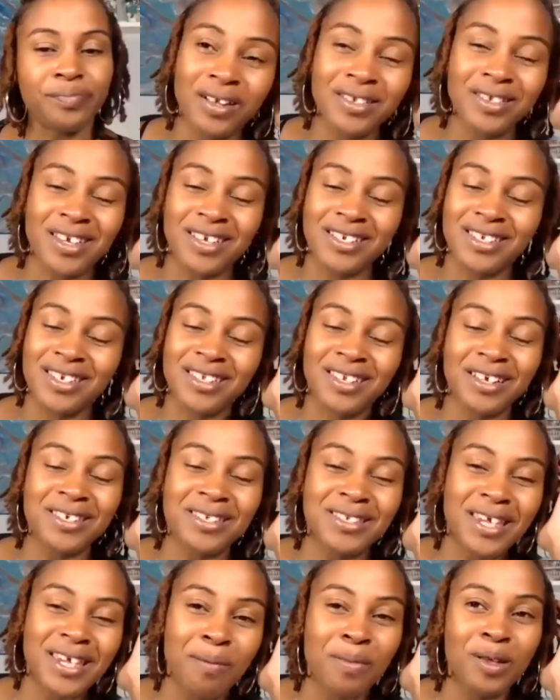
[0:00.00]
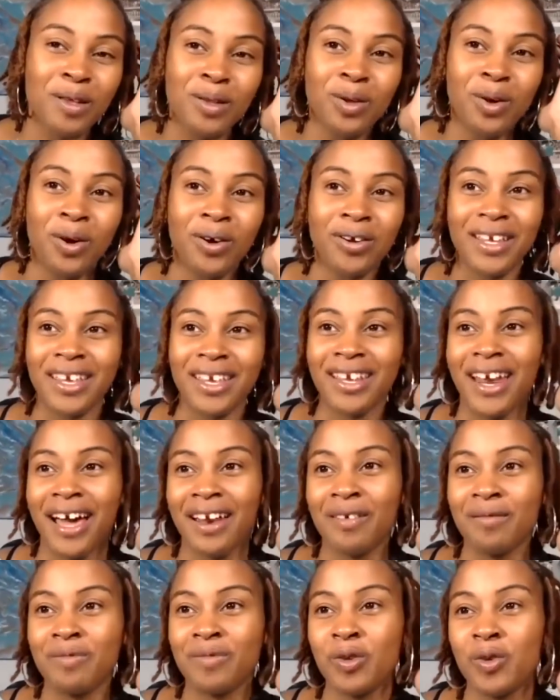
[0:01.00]
because it doesn't take me long to get
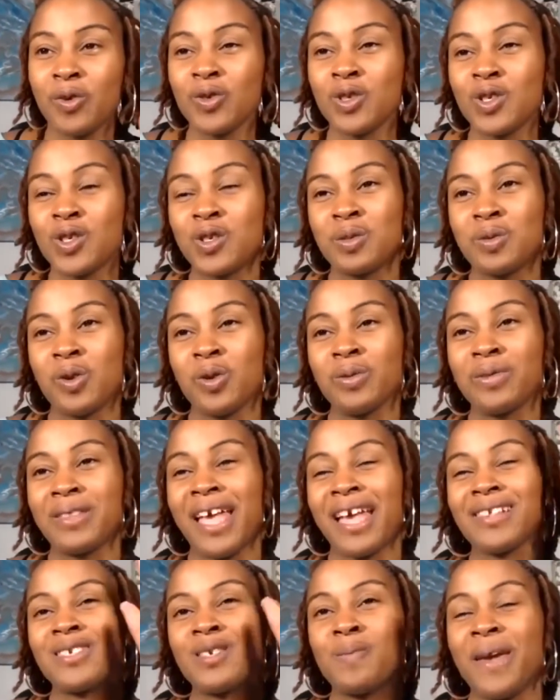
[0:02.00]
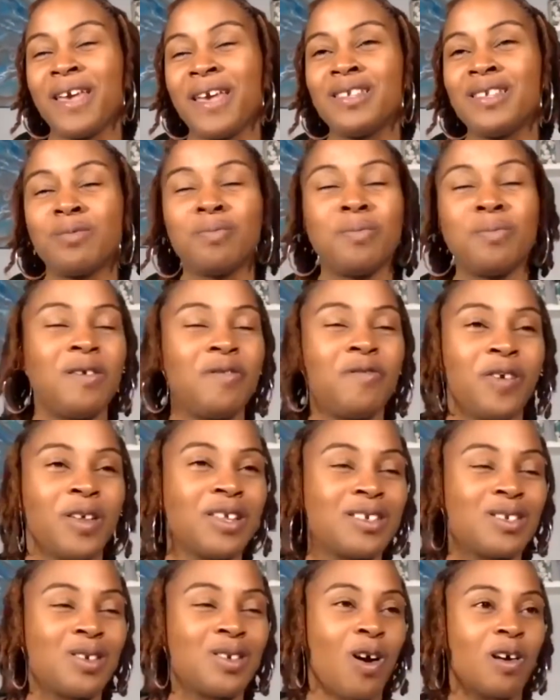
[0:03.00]
out of that space, me feeling
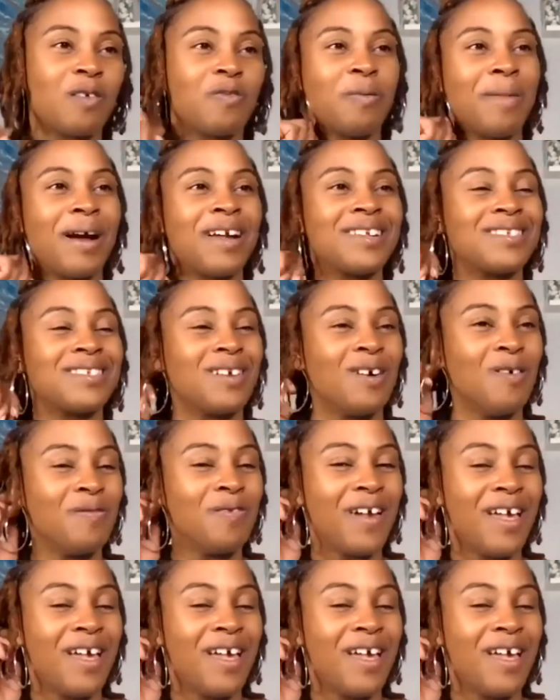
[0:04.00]
sorry for myself,